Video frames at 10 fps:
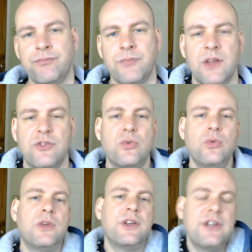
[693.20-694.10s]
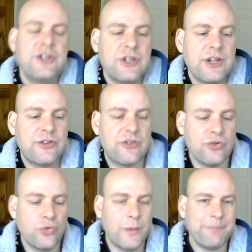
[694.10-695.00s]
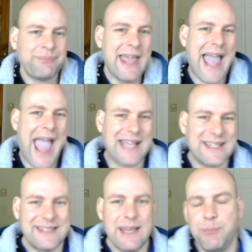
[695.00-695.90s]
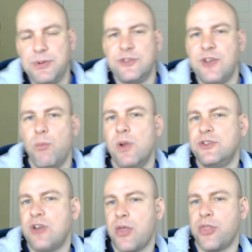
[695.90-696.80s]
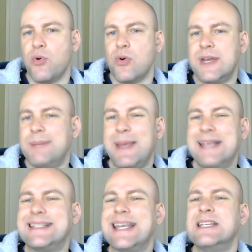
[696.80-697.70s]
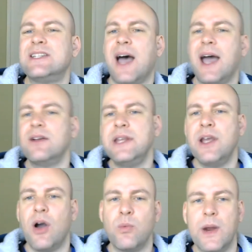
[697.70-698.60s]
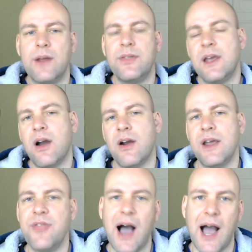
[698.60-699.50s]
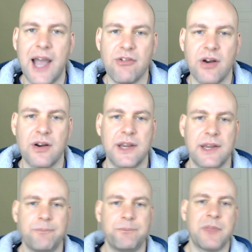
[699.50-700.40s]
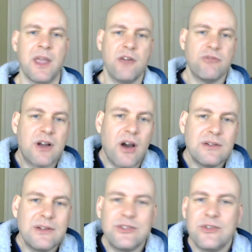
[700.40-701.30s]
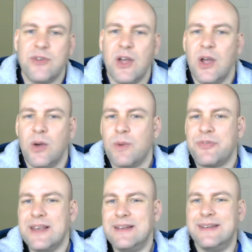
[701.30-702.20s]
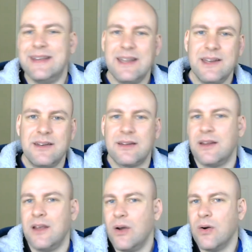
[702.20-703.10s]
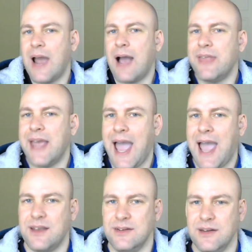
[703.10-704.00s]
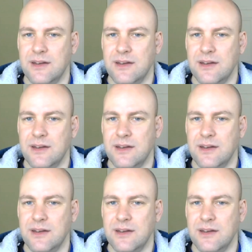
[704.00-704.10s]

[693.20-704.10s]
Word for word: School conditioned us to accept someone's authority based entirely on where they are in the hierarchy, regardless of what they did or how they acted.